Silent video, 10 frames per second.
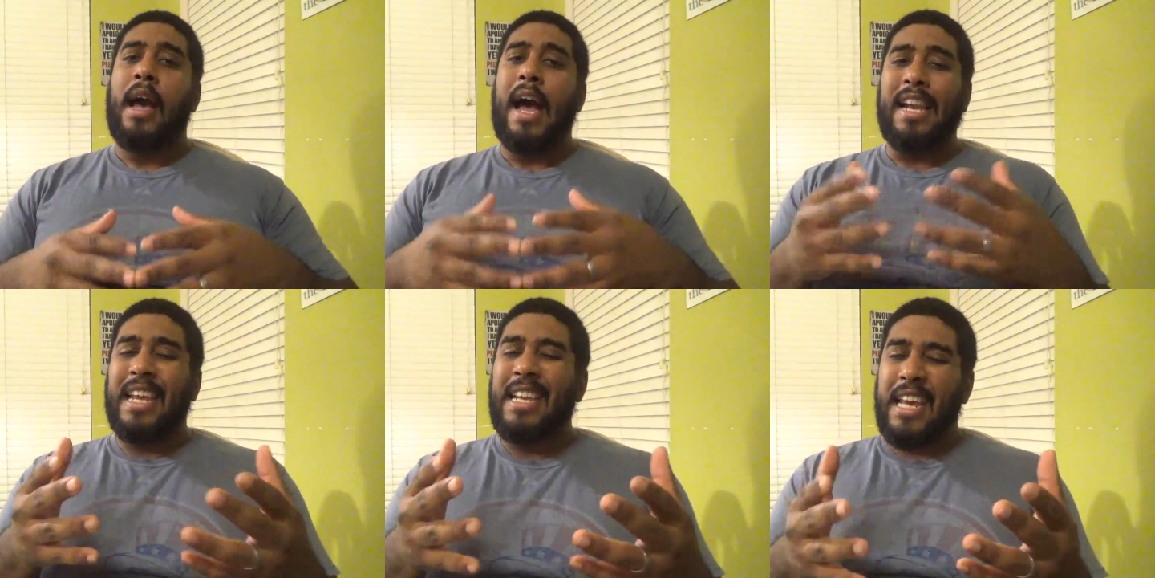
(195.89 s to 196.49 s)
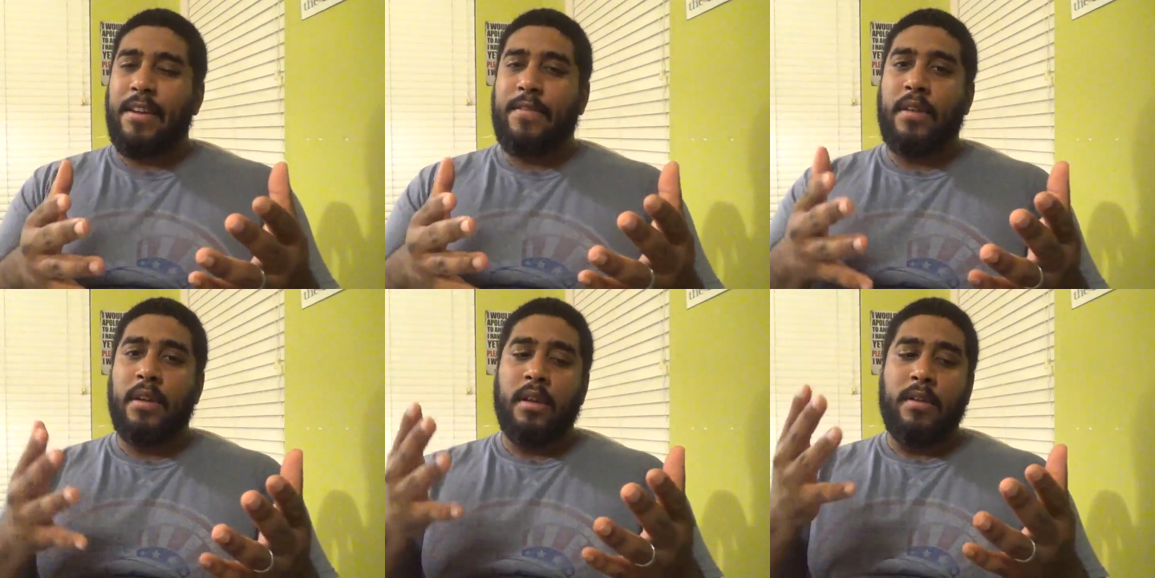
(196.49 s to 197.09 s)
I did
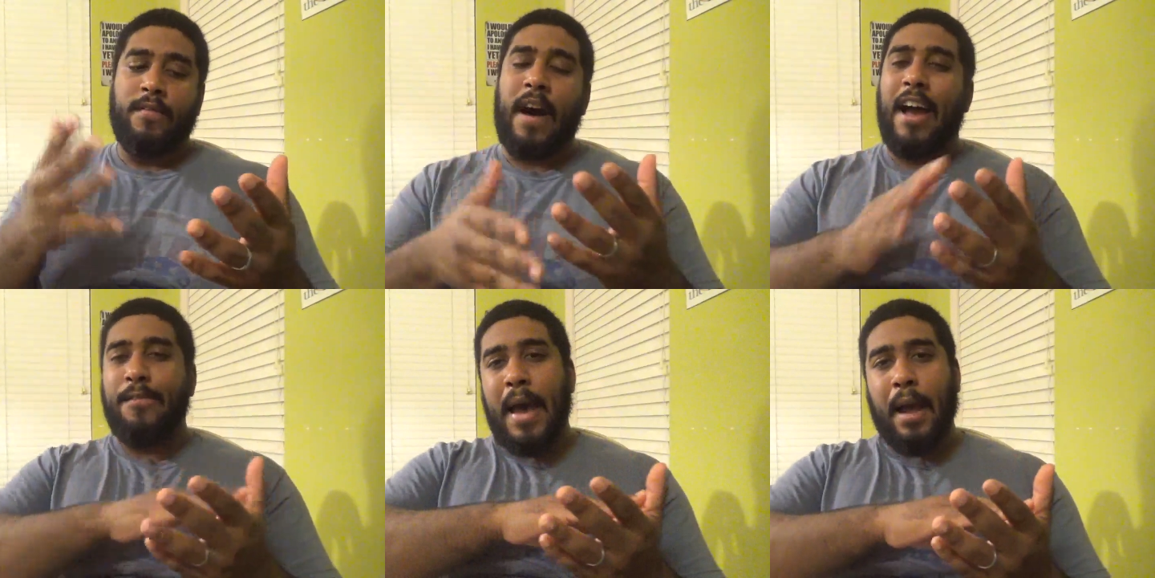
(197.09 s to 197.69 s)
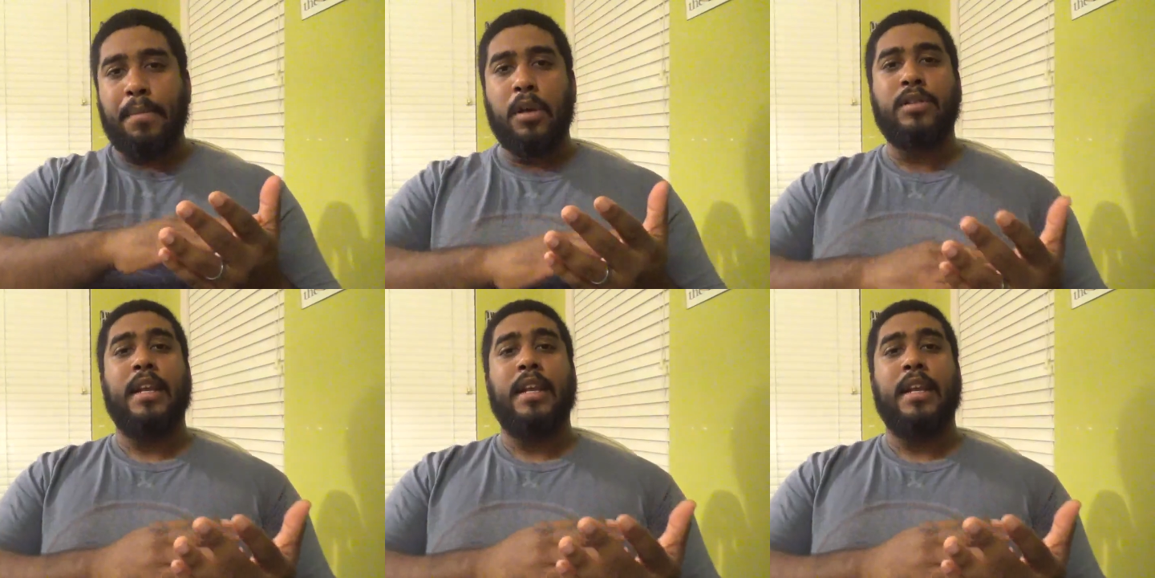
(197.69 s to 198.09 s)
give five back blows,